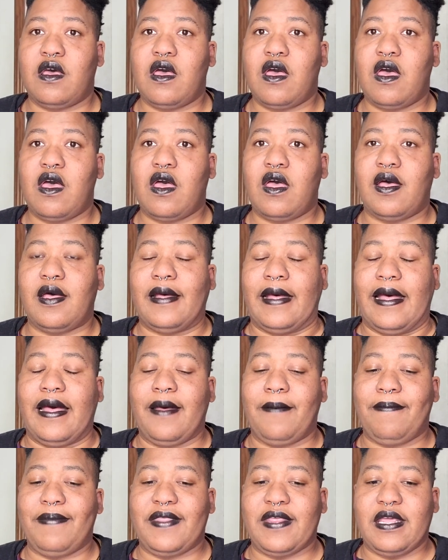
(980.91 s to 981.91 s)

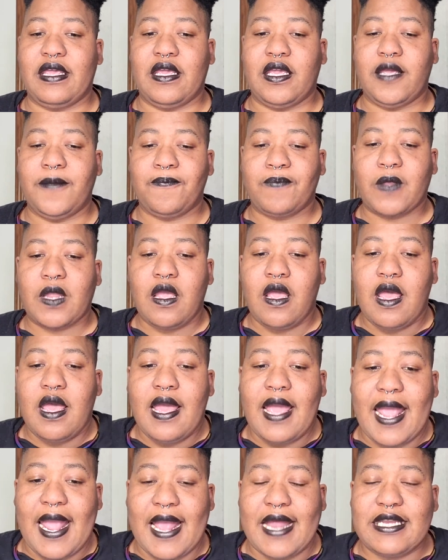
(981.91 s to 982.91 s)
the
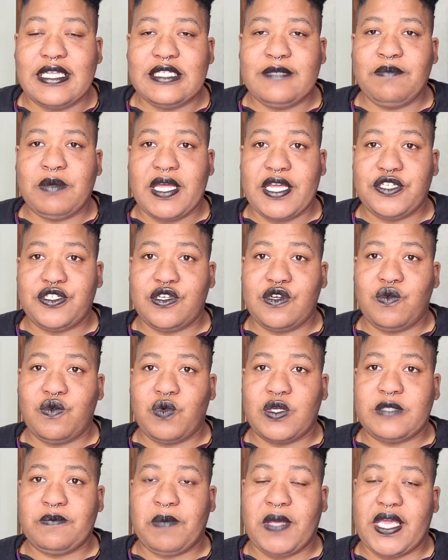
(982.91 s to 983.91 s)
Annie's blazer
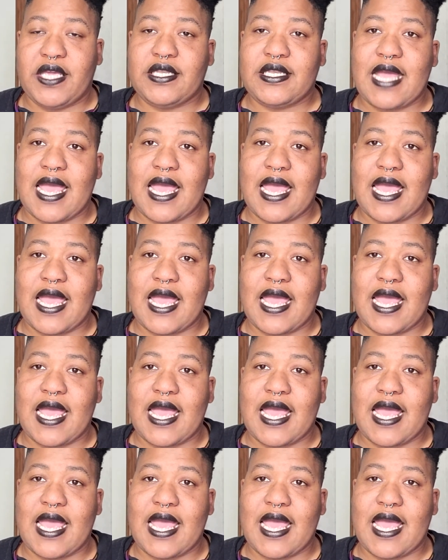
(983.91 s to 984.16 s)
was picked